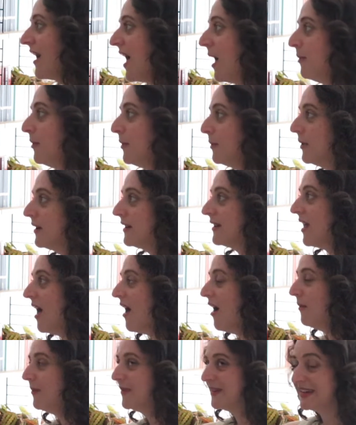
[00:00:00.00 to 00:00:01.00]
a couple of books that
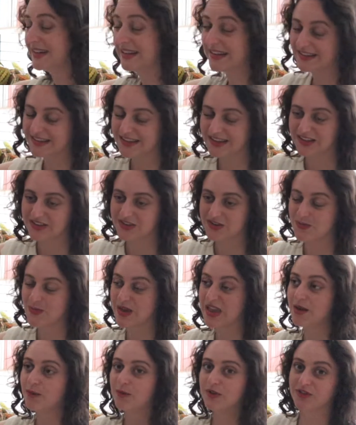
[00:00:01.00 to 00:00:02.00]
are particularly dear to
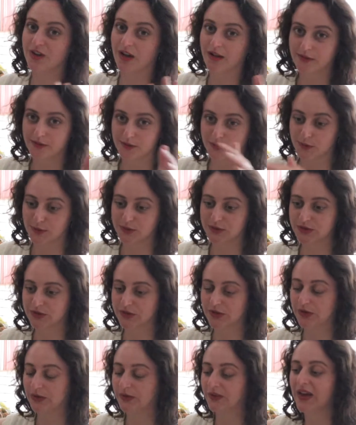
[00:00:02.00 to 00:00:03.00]
me, which I'll talk to
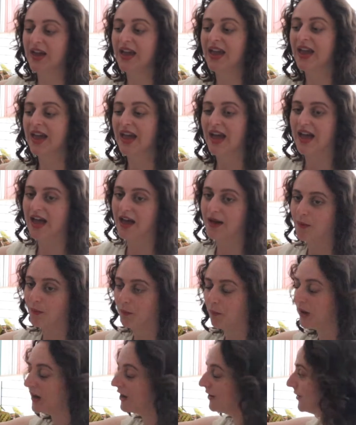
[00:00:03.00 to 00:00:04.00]
you when I